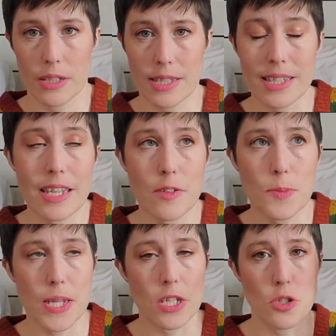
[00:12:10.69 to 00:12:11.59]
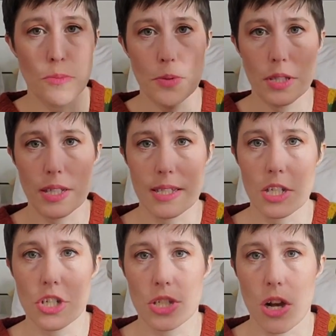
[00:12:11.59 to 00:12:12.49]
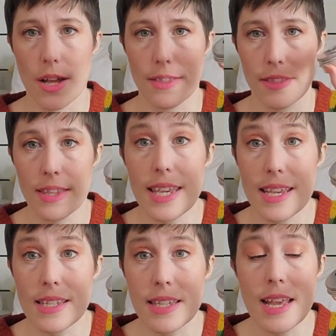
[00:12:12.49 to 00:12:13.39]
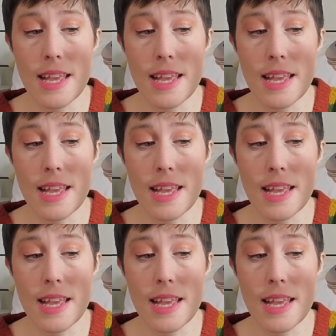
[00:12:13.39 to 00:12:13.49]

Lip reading: sleeves because you put the stitches on these,